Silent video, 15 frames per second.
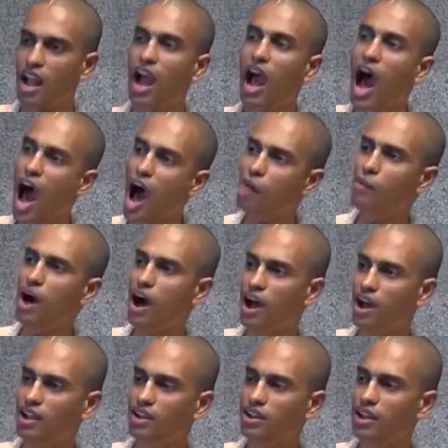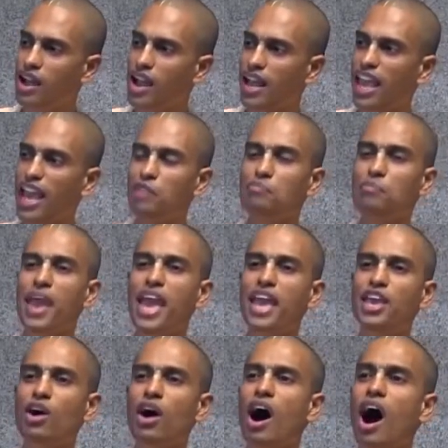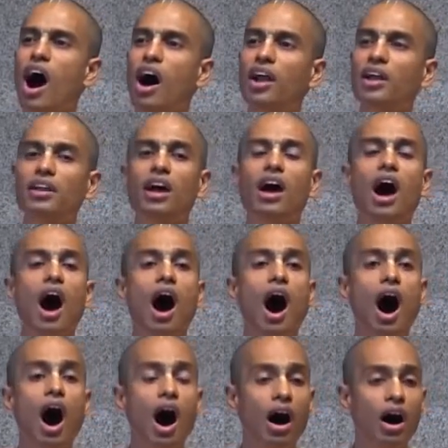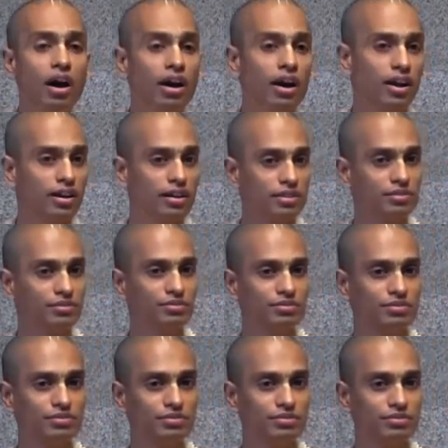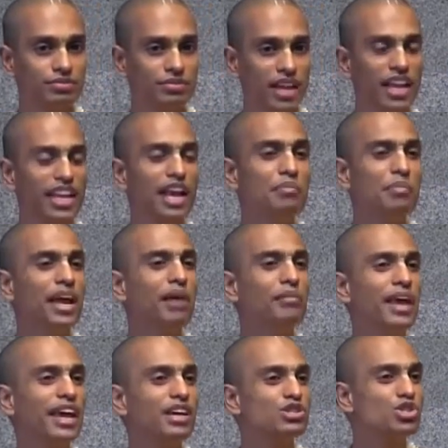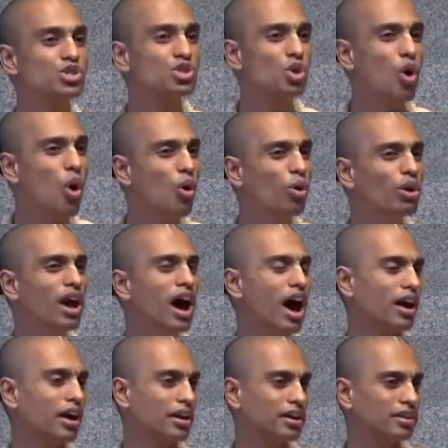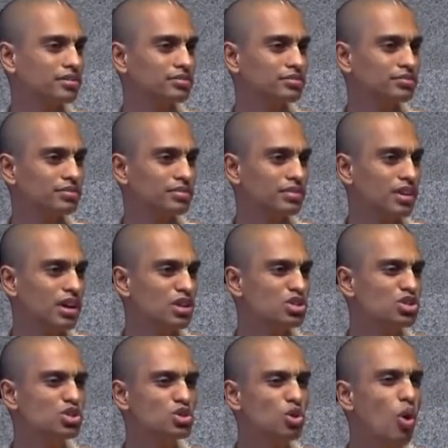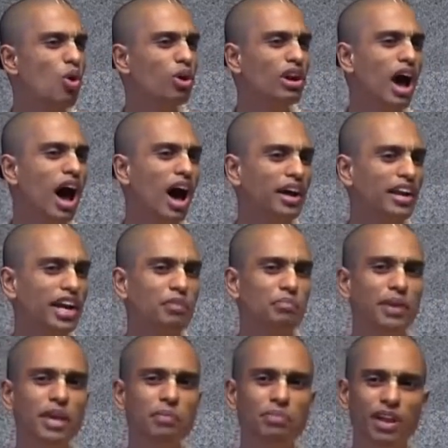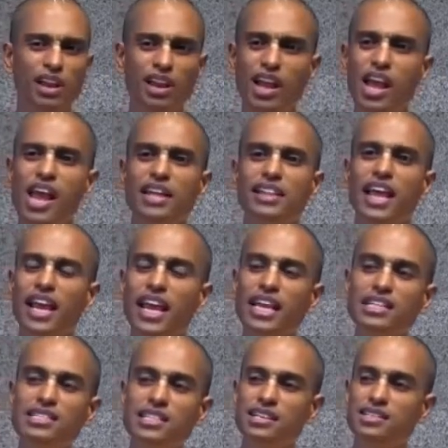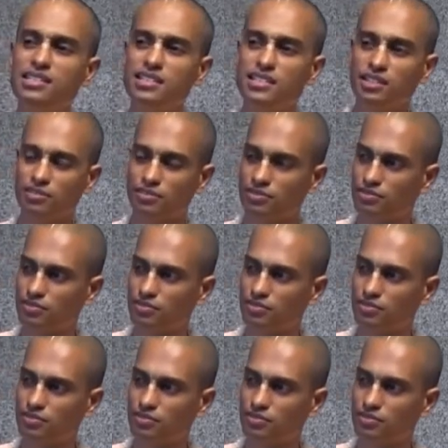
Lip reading: Kama can make your heart hard. It can become like a stone heart. Stone-hearted people, they're insensitive.